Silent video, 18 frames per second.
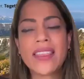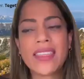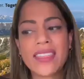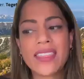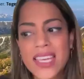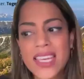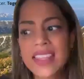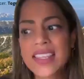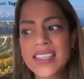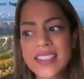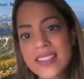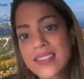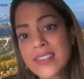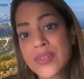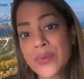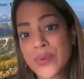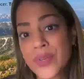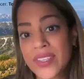think this is
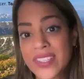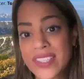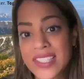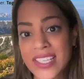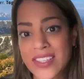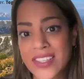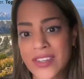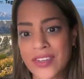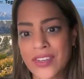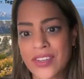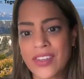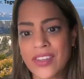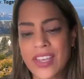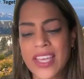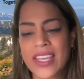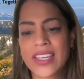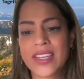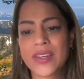a real signal,
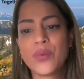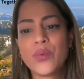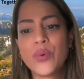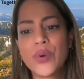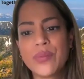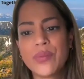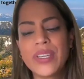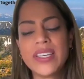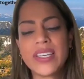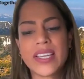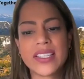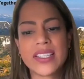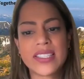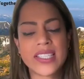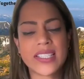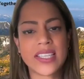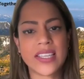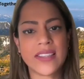and it would be nice
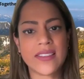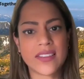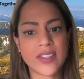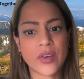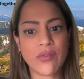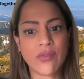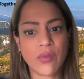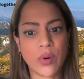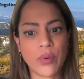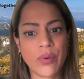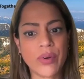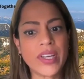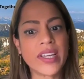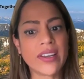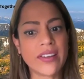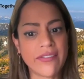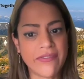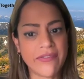to see this go forward
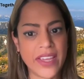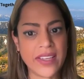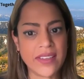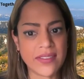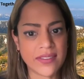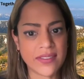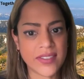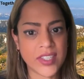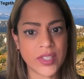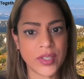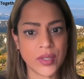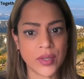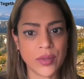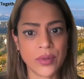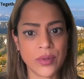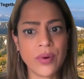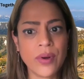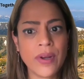in a phase
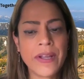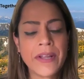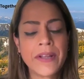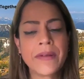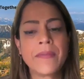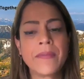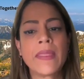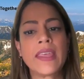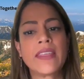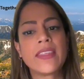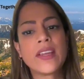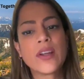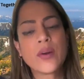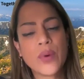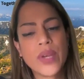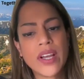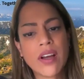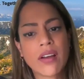2. I
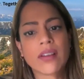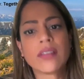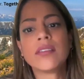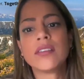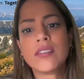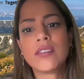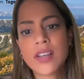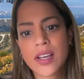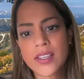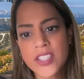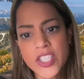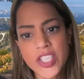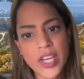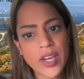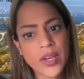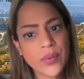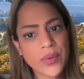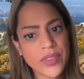think we got a little gun
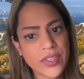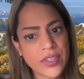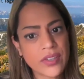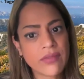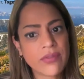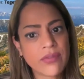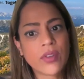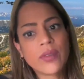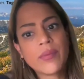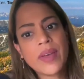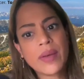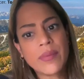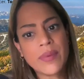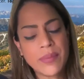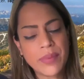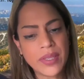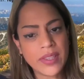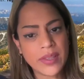shy with the nivolumab
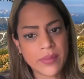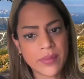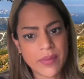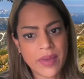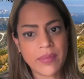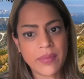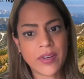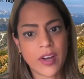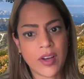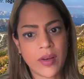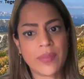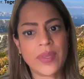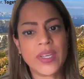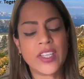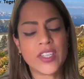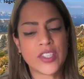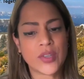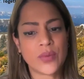ipilimumab
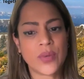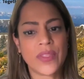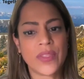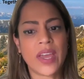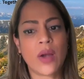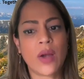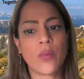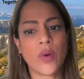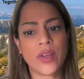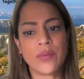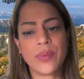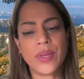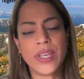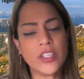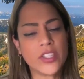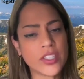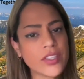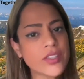combination with that one
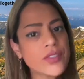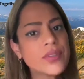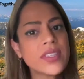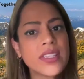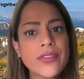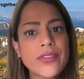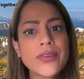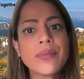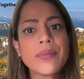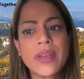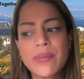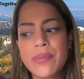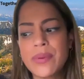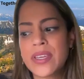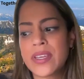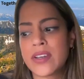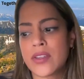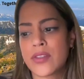patient. So I think there might
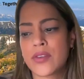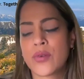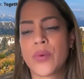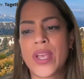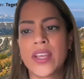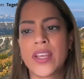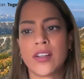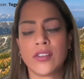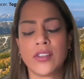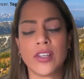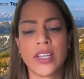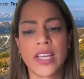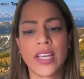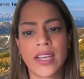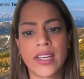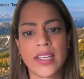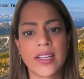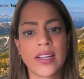be another way to look
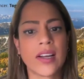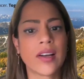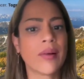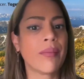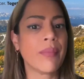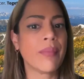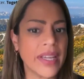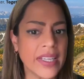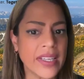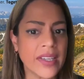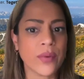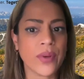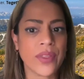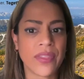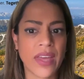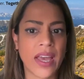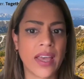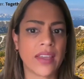at it and combine it
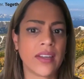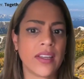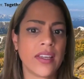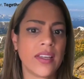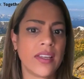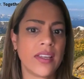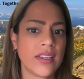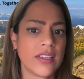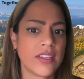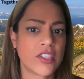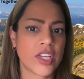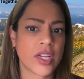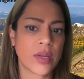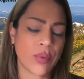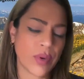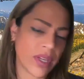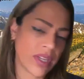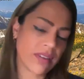with that
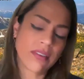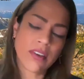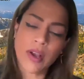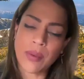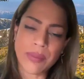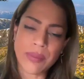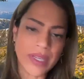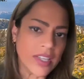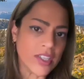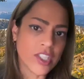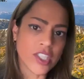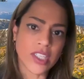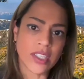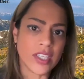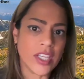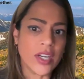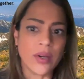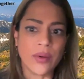checkpoint
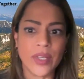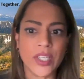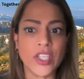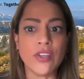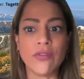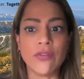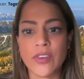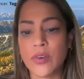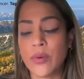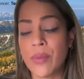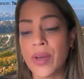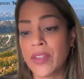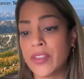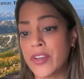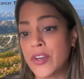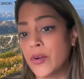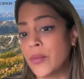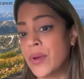combination, in uveal
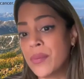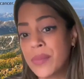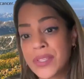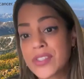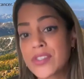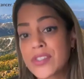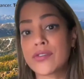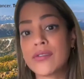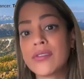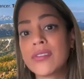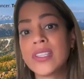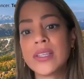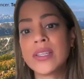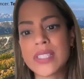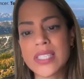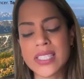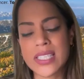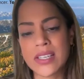melanoma. But certainly
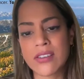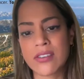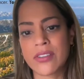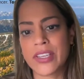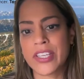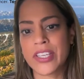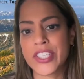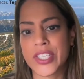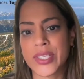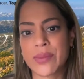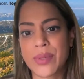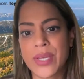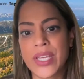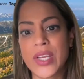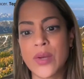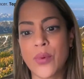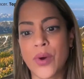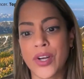with single agent
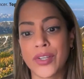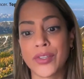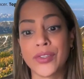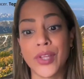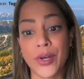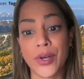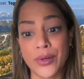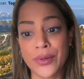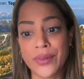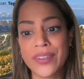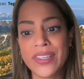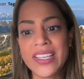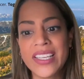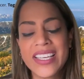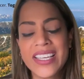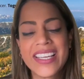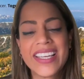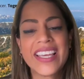PD-1 alone,
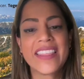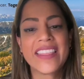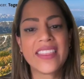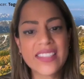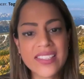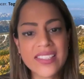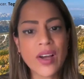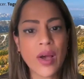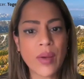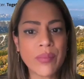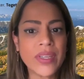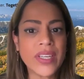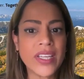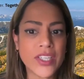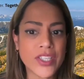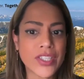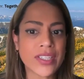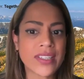this
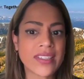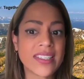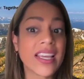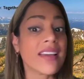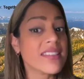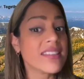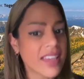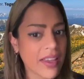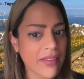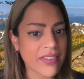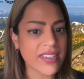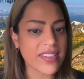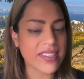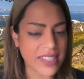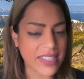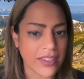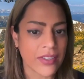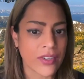combination does have a
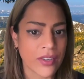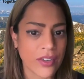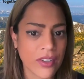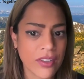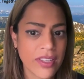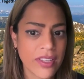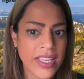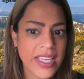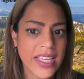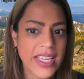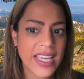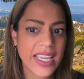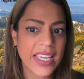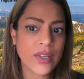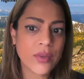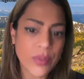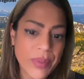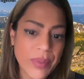signal,
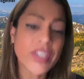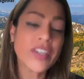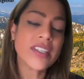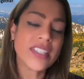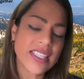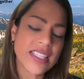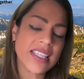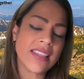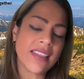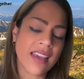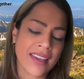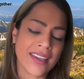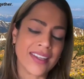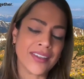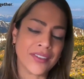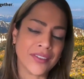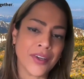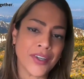and it would be good to see that
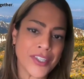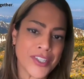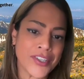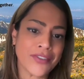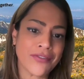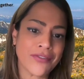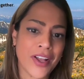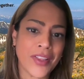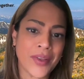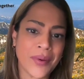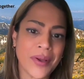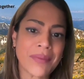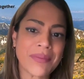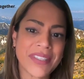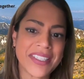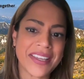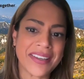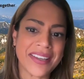in a larger follow-up
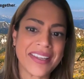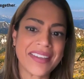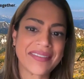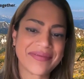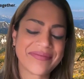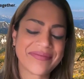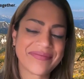study.